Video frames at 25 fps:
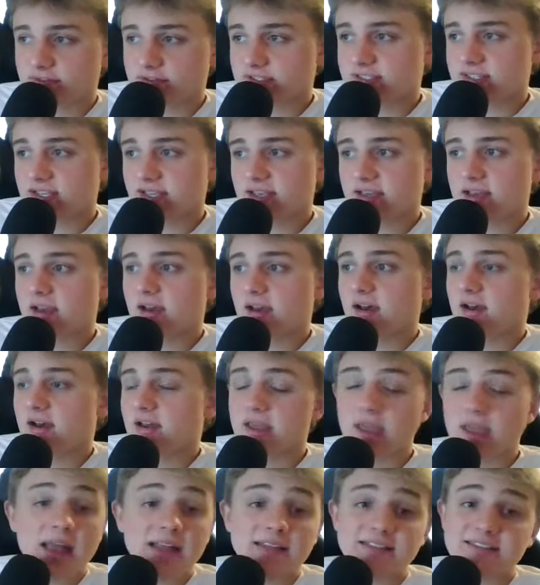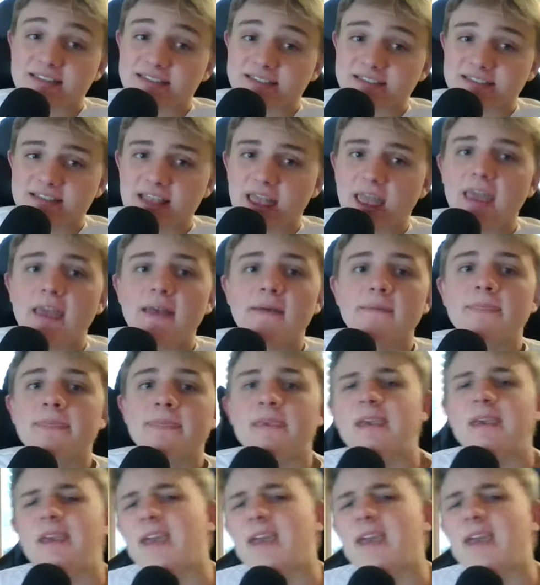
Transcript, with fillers: for uh, NC State.